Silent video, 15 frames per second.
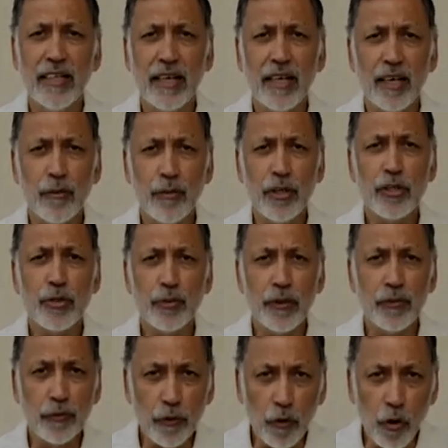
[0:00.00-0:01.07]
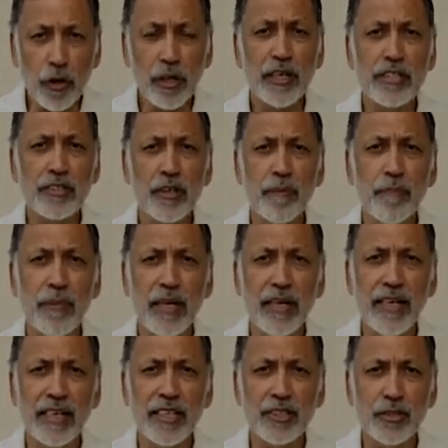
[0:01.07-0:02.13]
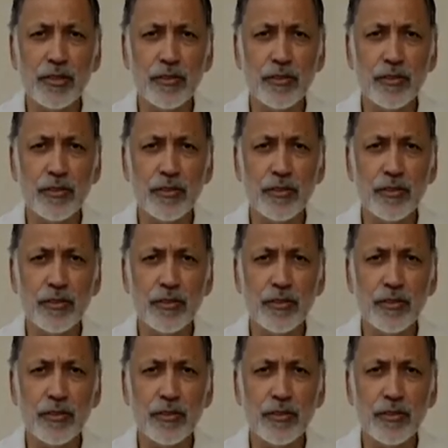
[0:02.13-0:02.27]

uh, which were focused on building